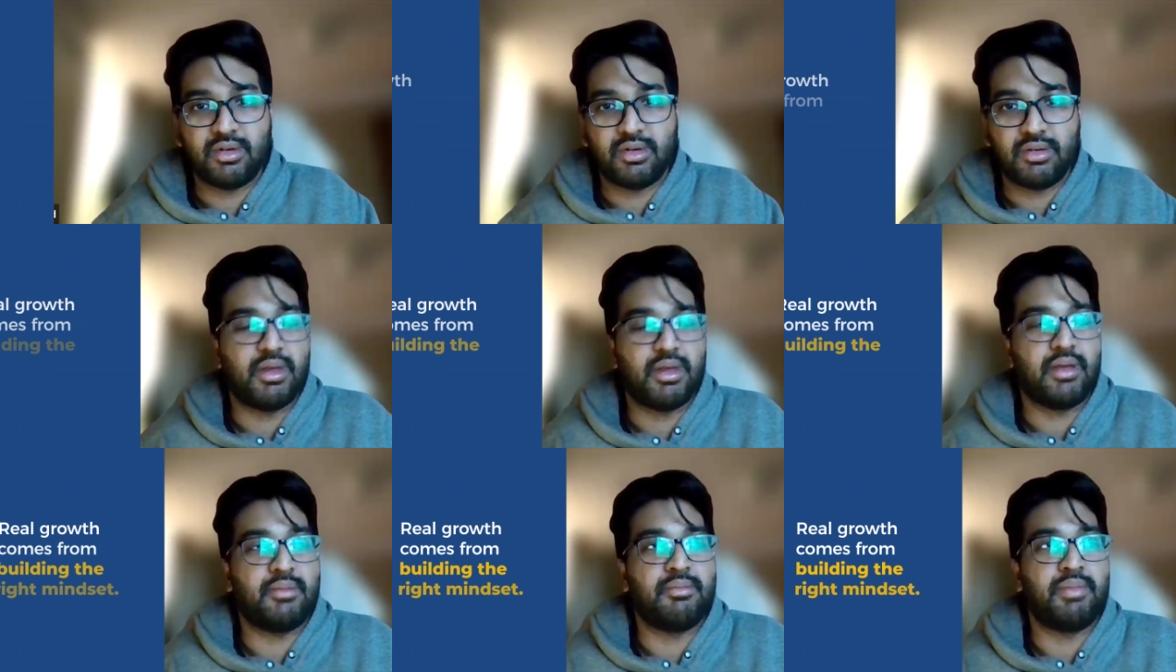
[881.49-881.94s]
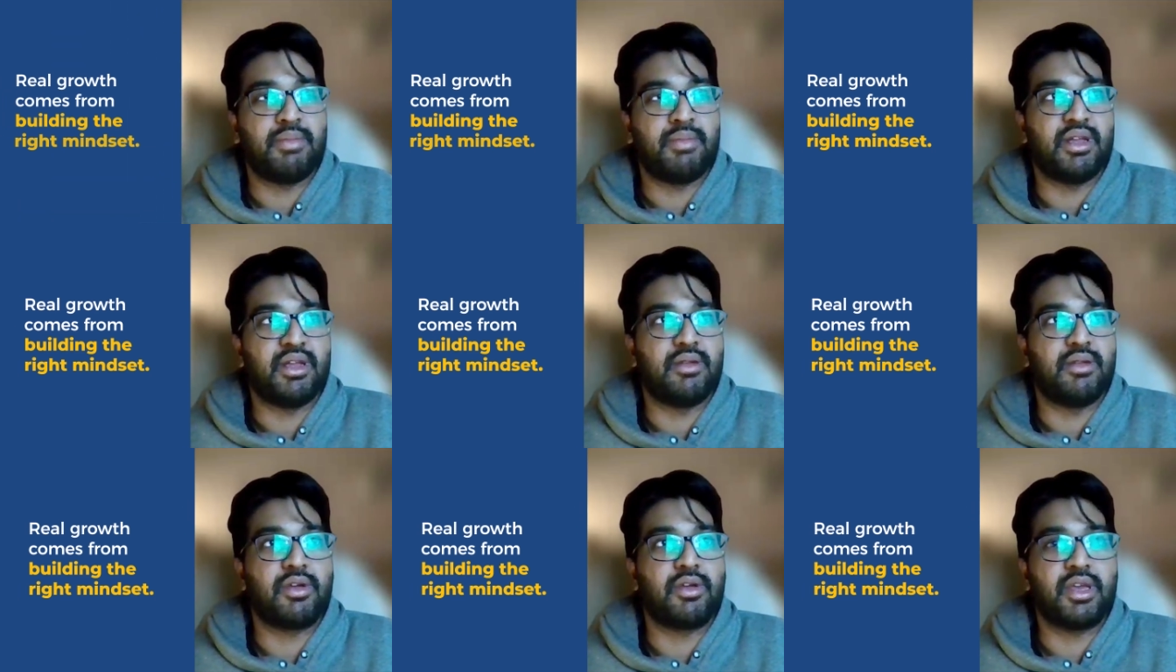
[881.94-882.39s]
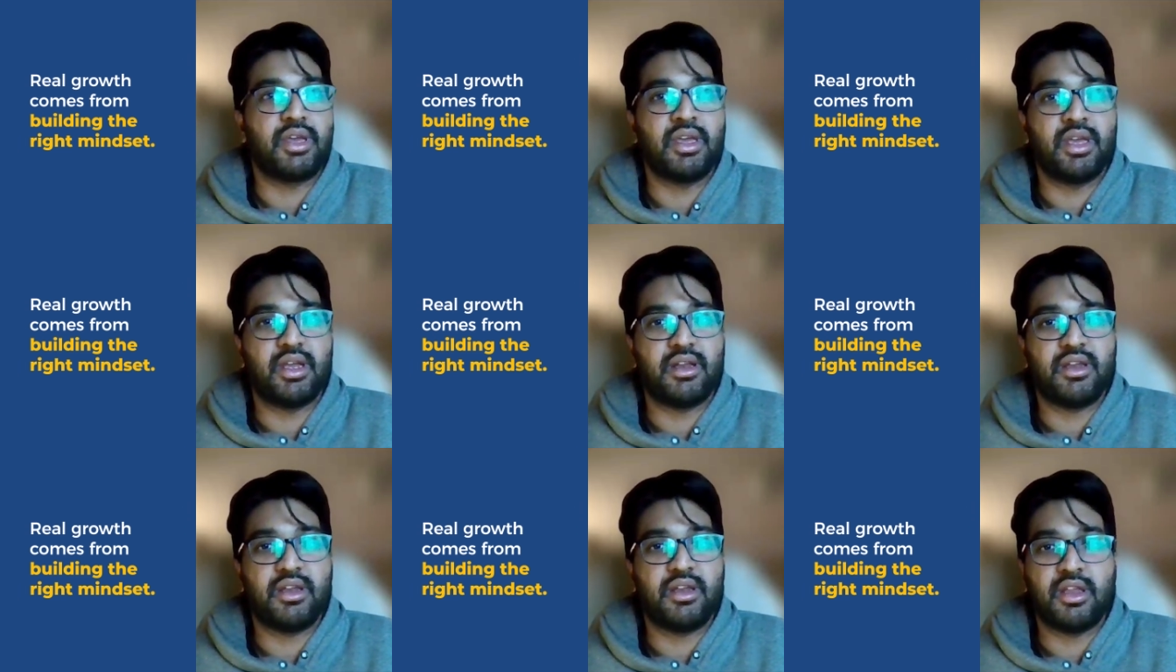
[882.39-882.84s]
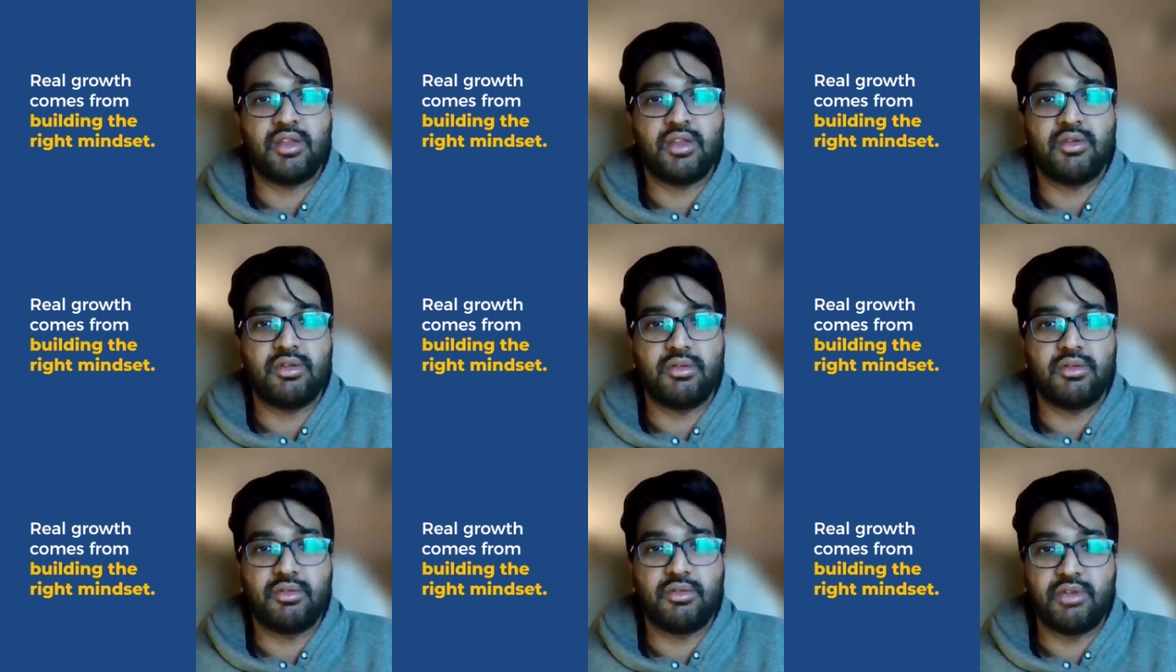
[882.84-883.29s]
by looking at it,
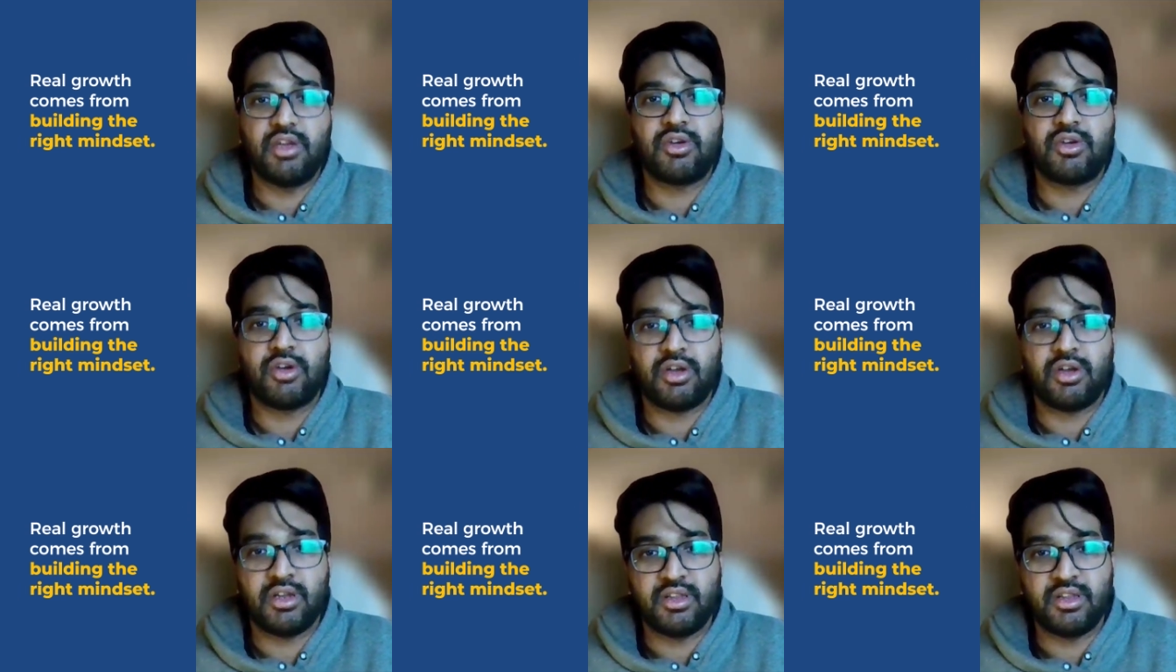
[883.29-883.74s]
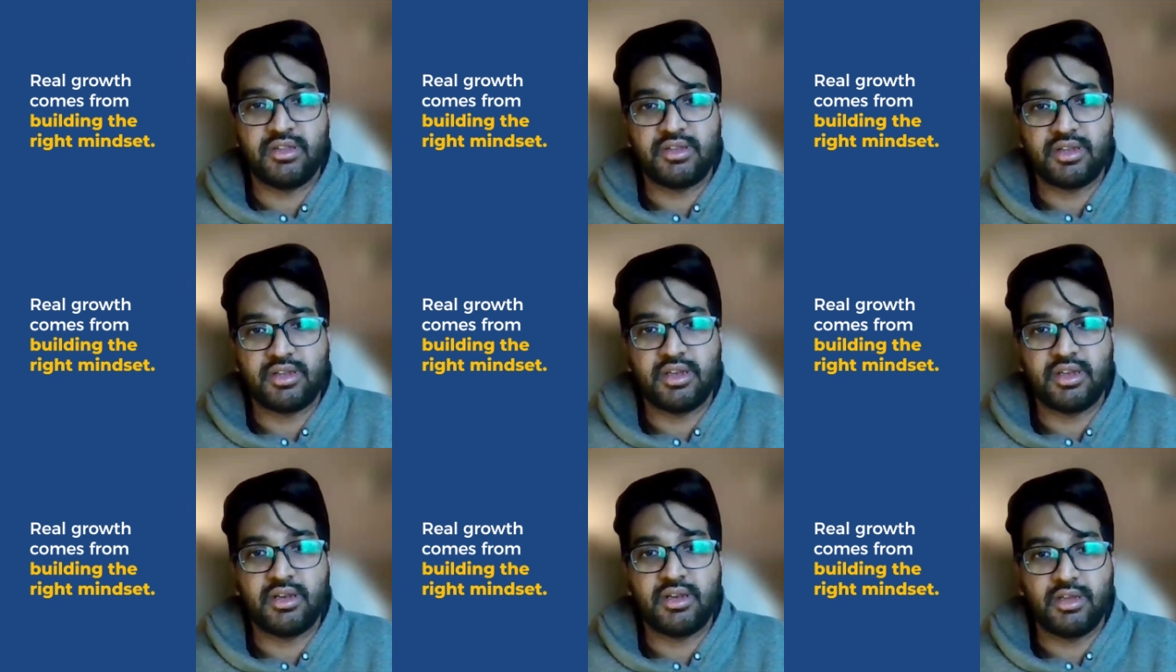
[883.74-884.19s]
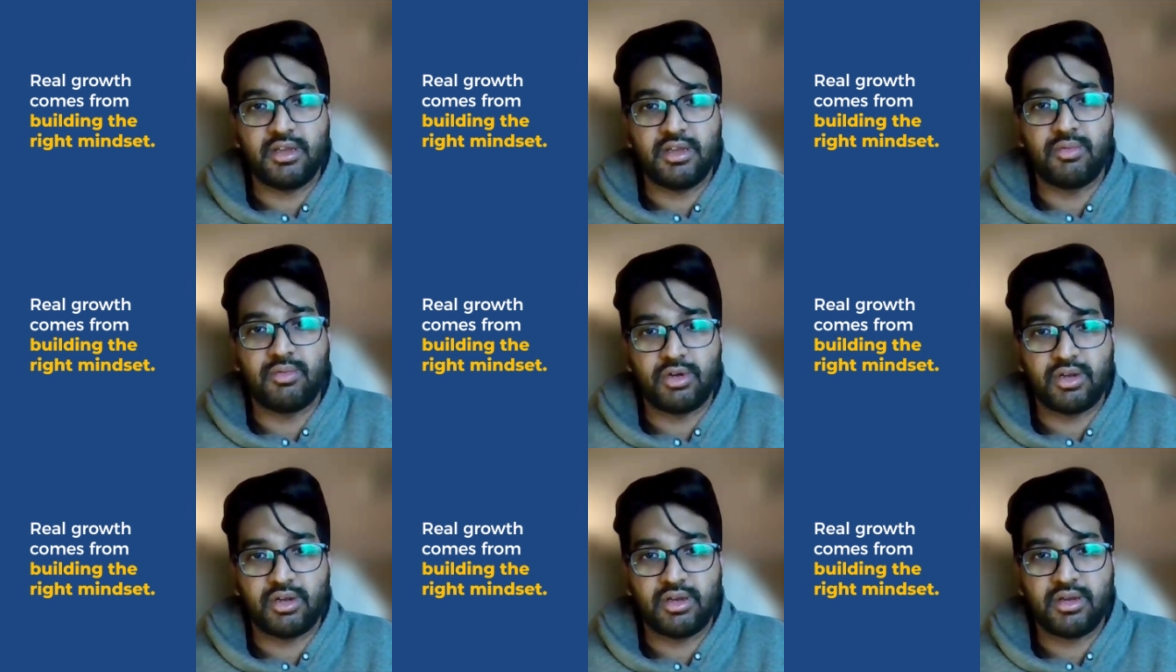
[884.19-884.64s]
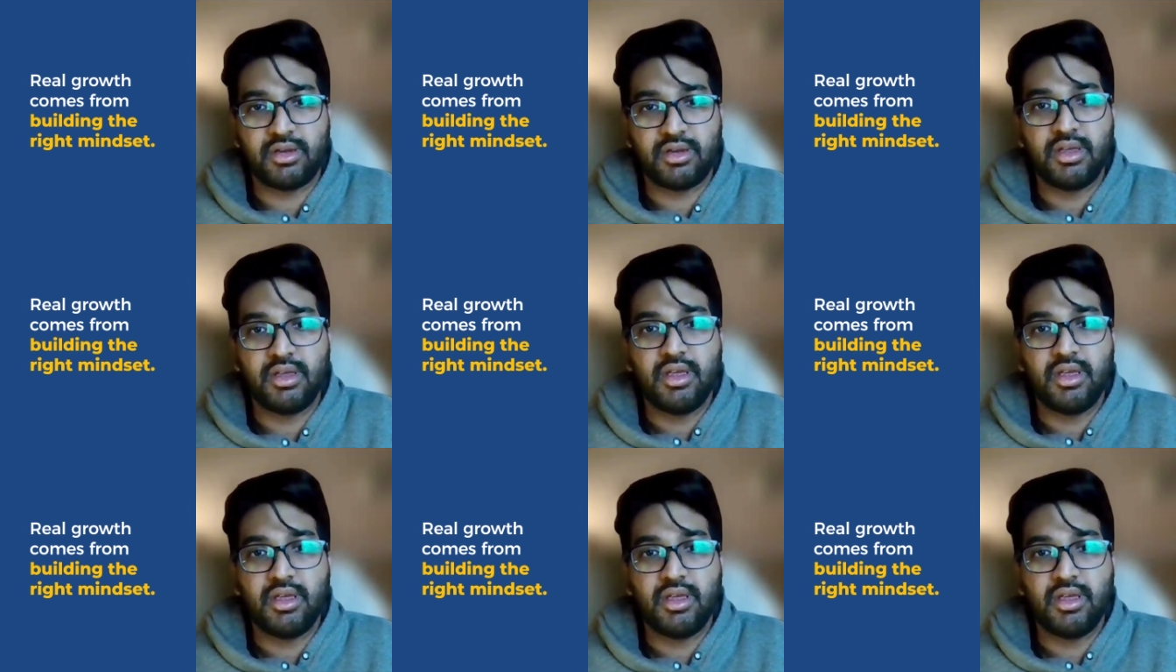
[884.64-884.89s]
and you'll recall instantly what